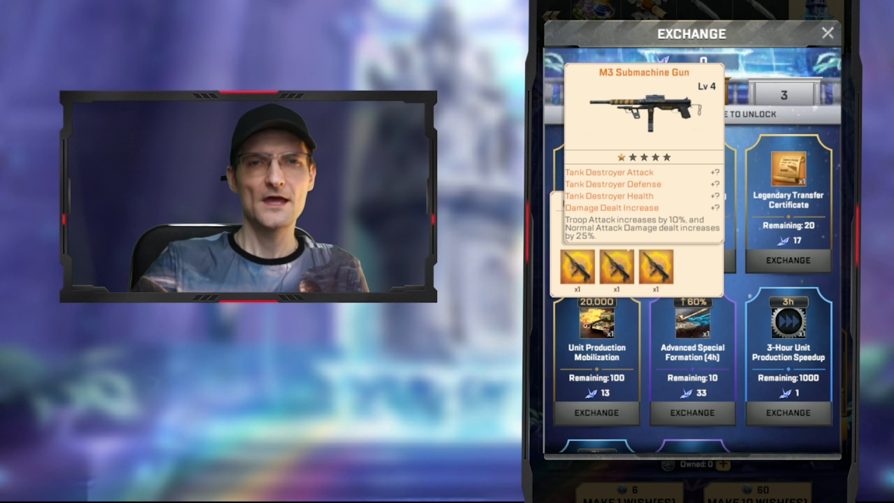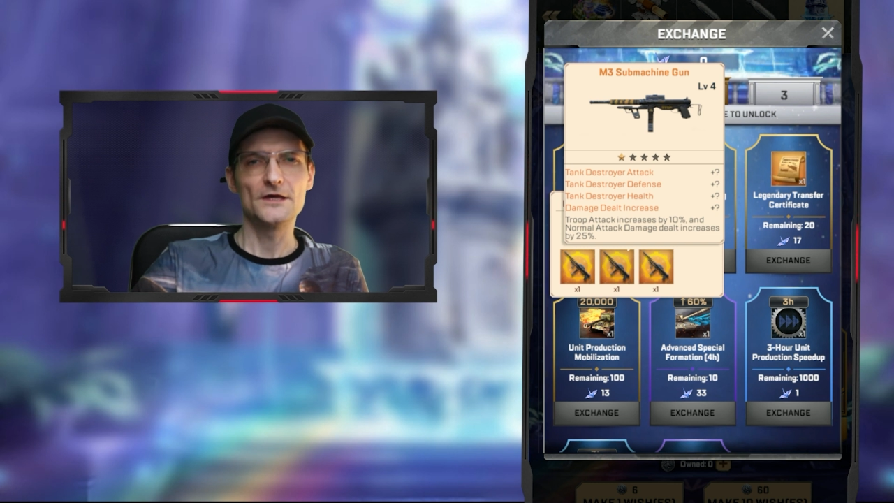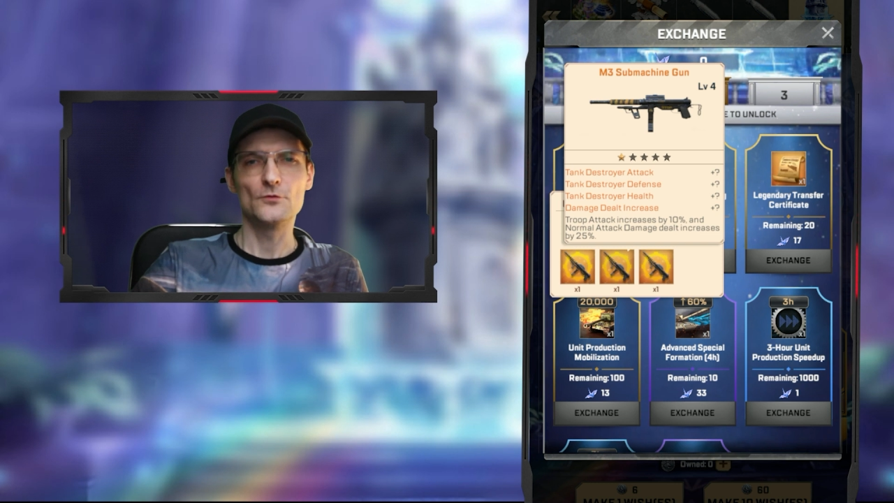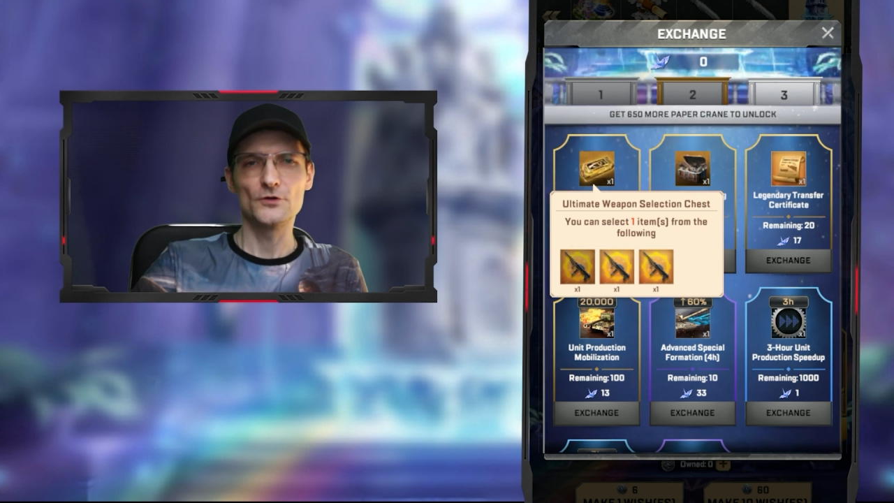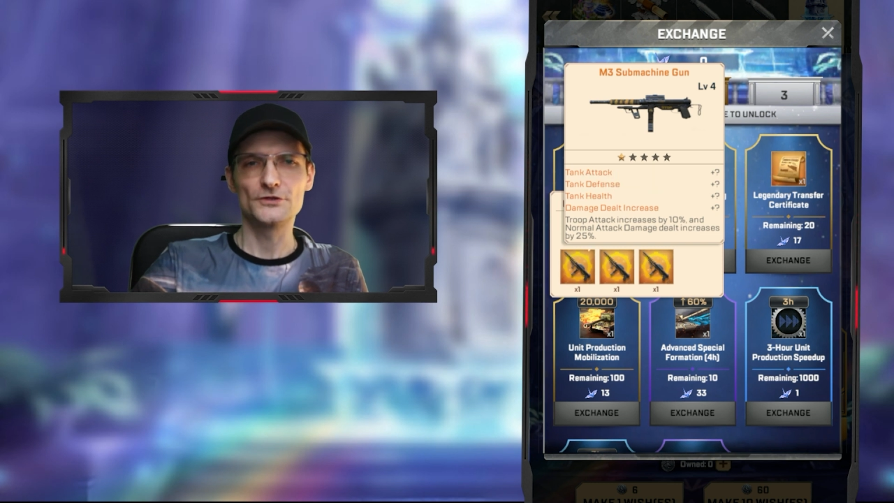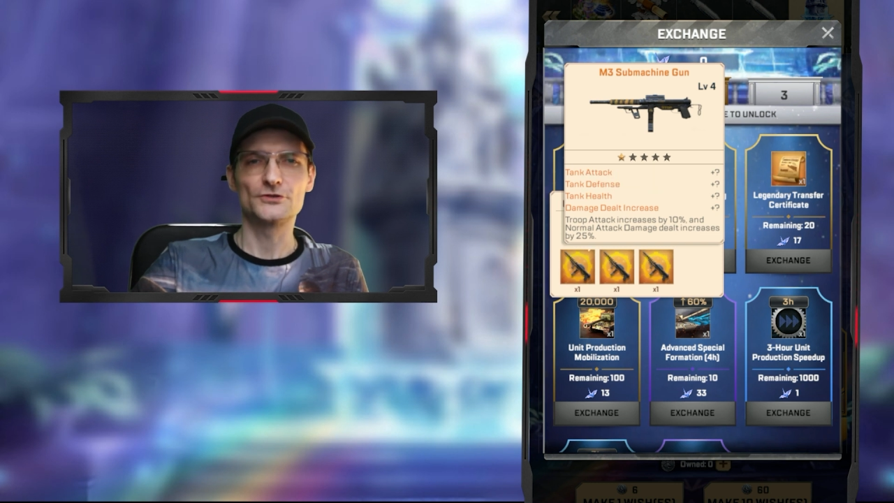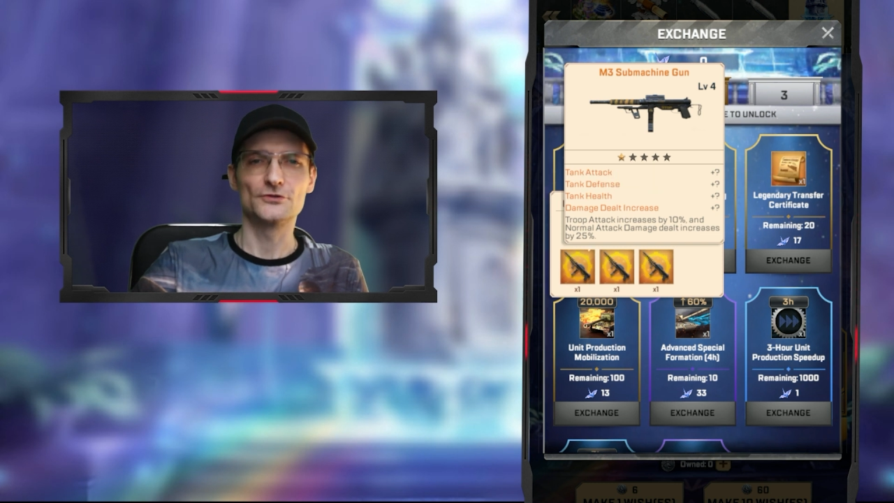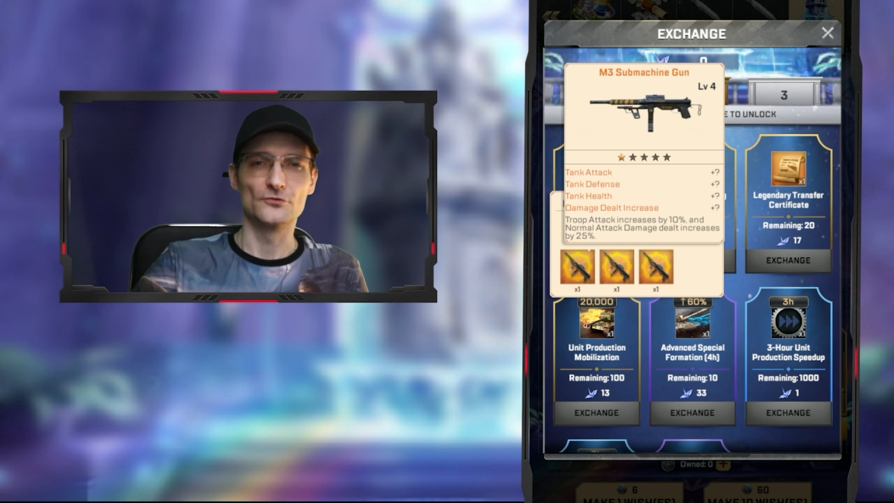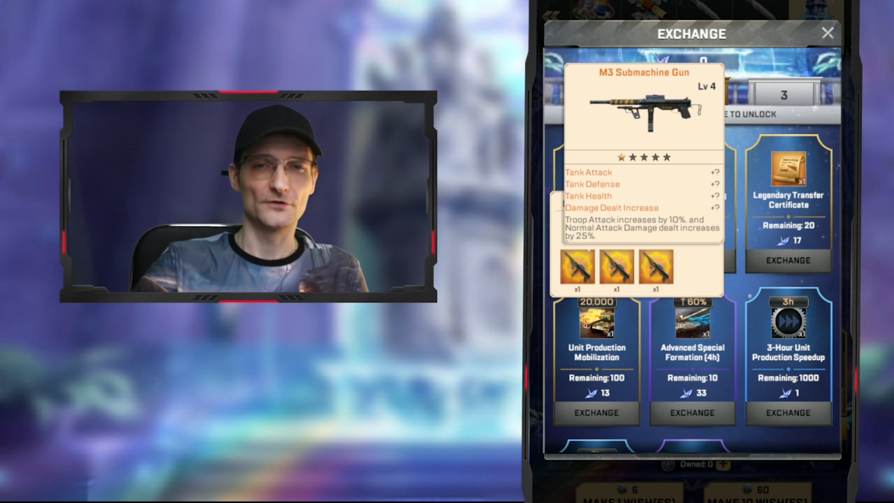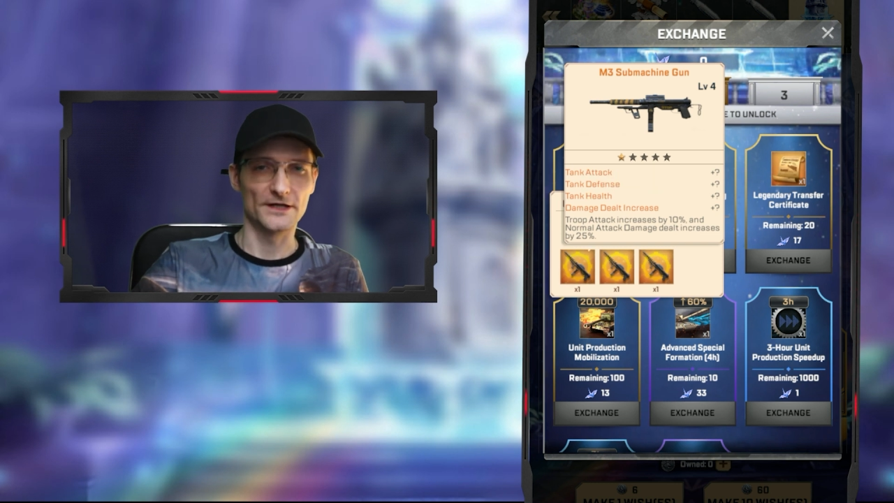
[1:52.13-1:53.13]
in which
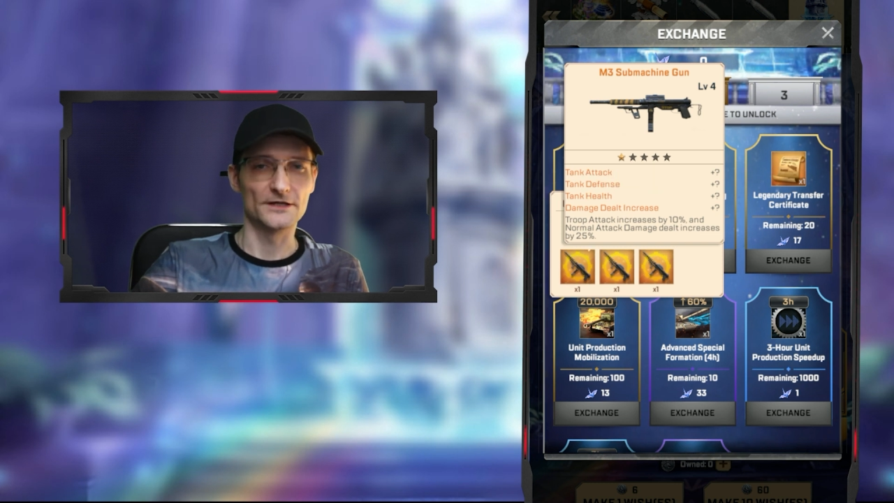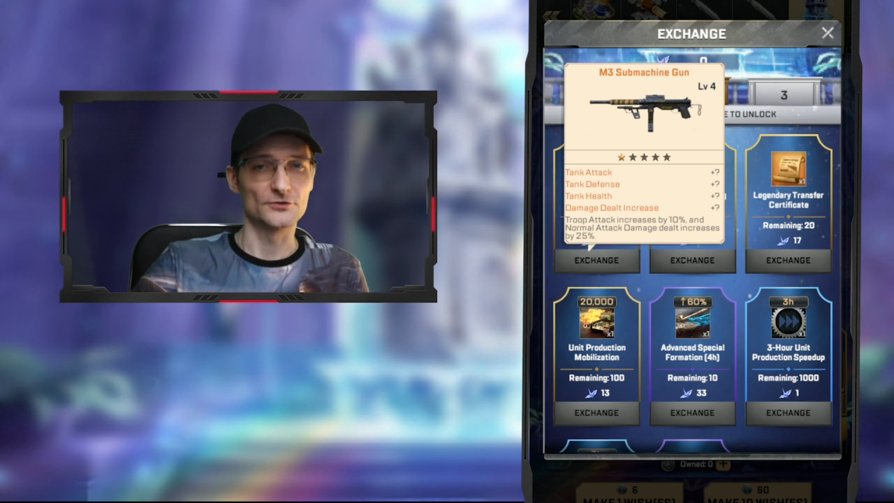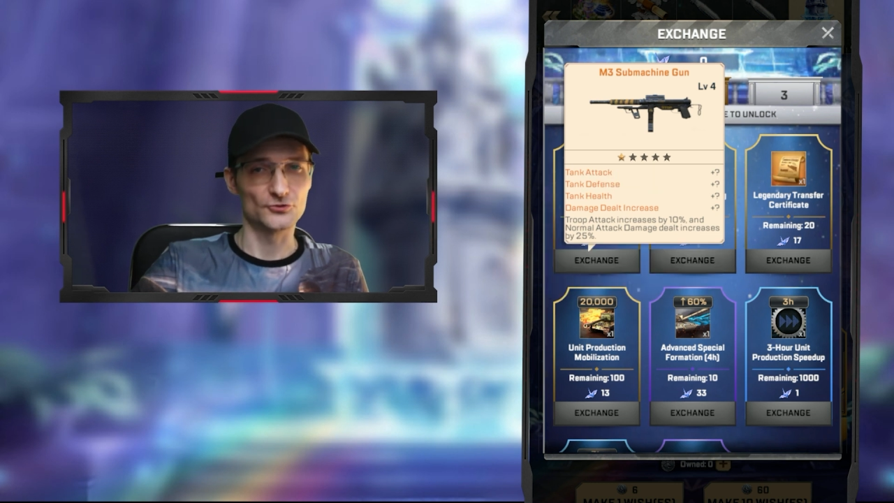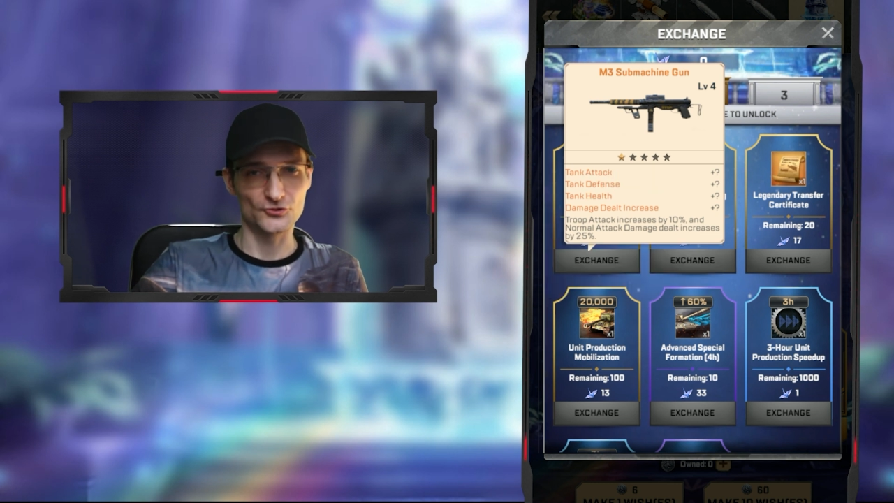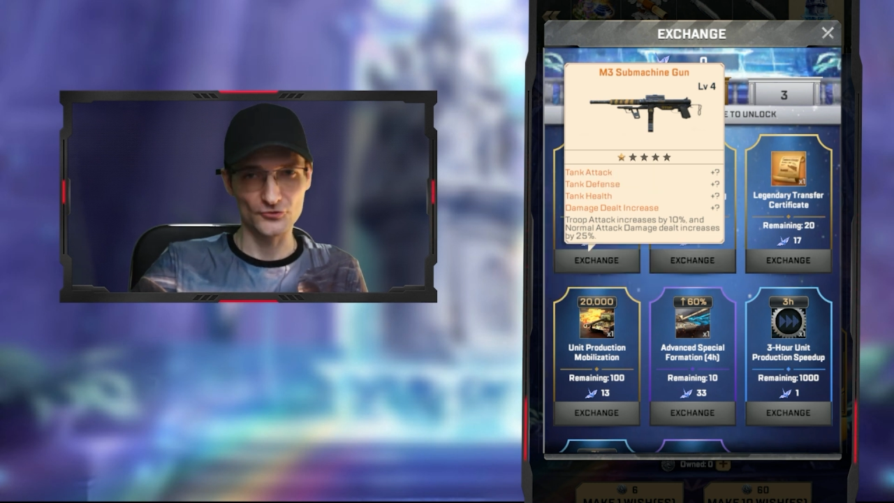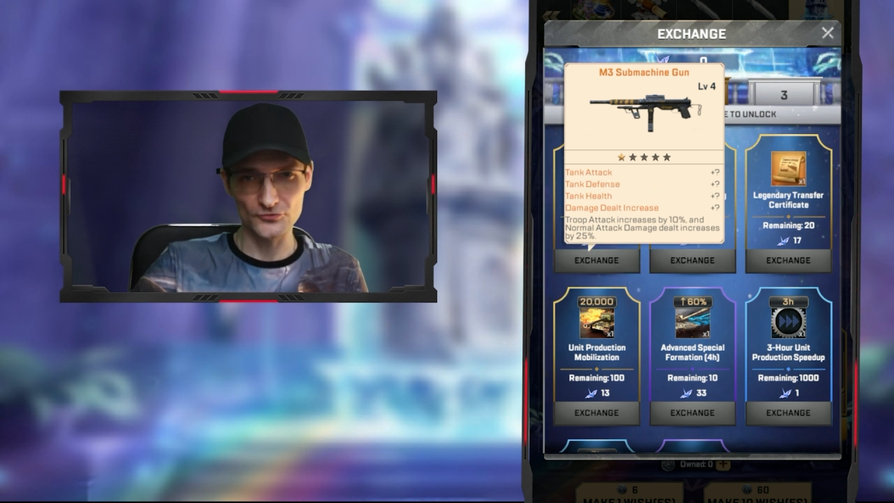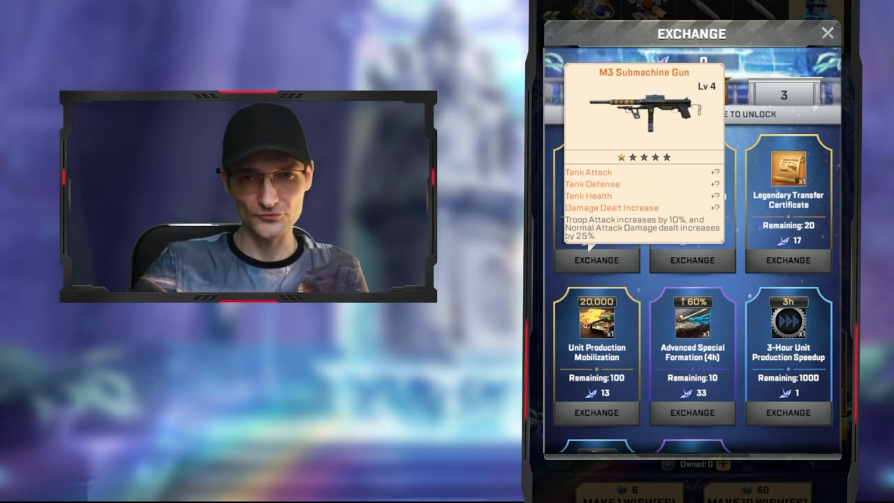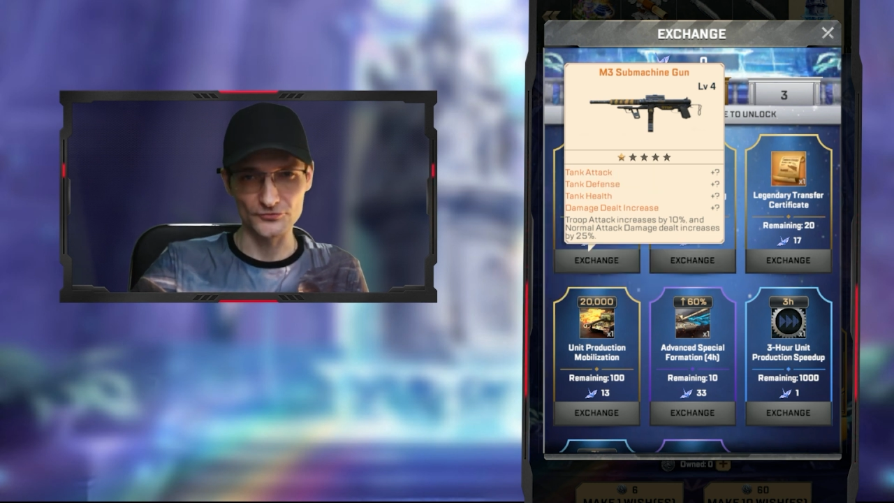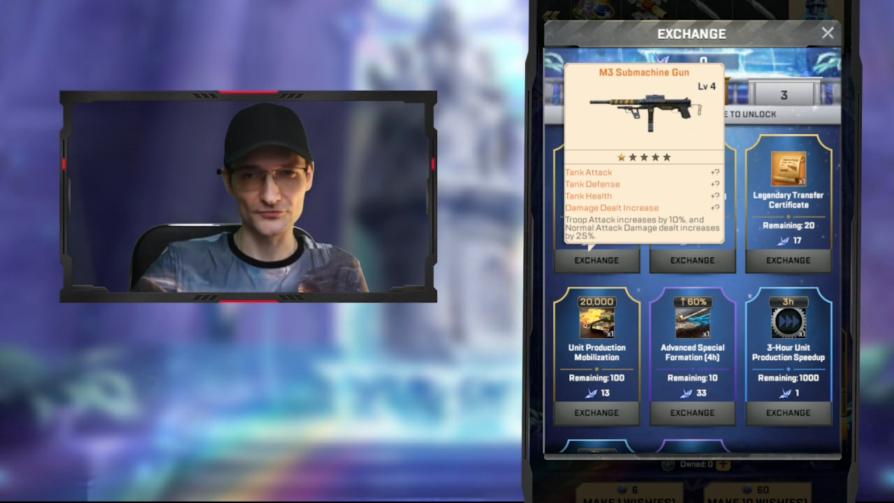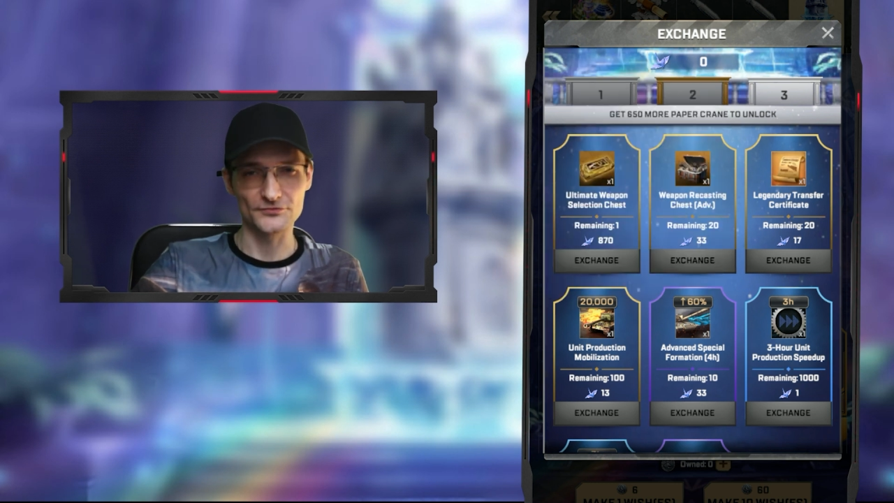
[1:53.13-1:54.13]
you can choose